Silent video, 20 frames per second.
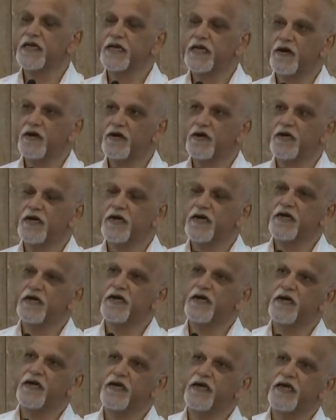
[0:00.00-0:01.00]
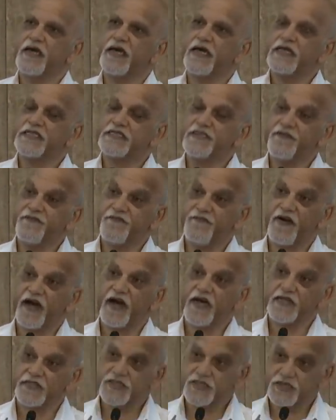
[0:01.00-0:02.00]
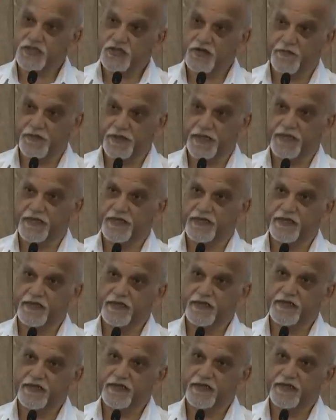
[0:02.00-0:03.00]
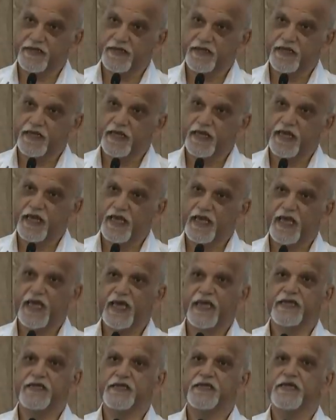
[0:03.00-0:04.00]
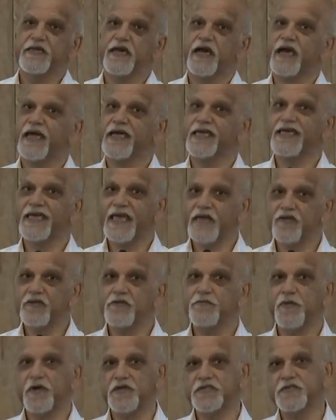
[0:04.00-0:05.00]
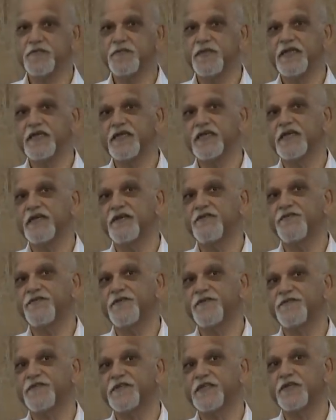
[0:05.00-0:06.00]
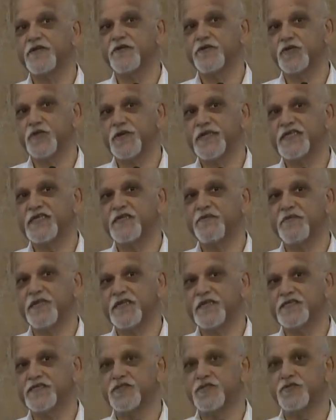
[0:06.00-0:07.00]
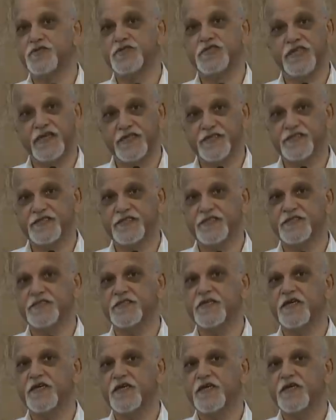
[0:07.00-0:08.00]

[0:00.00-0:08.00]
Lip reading: Now, it's a vast topic, and I cannot possibly in 15 or 20 minutes do justice